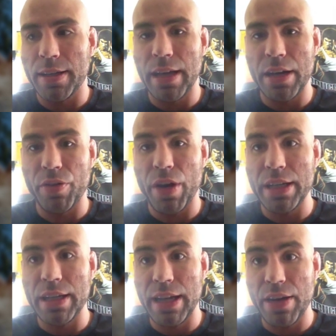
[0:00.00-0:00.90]
getting
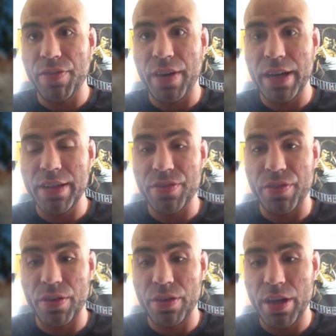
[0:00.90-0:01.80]
ready in their
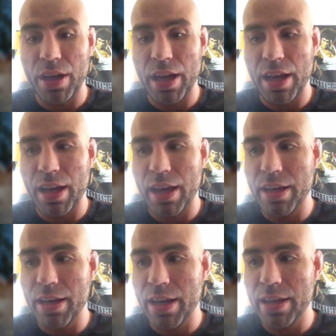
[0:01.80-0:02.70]
fights and
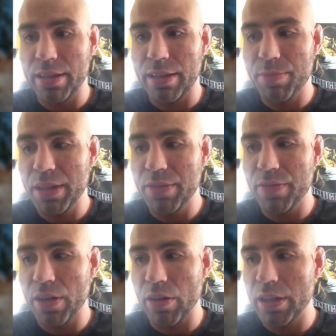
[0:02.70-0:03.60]
it can be
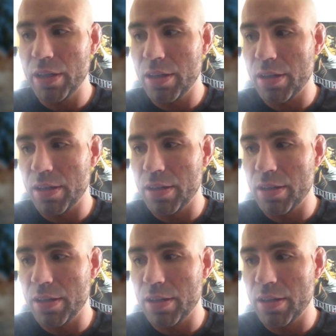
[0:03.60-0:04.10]
very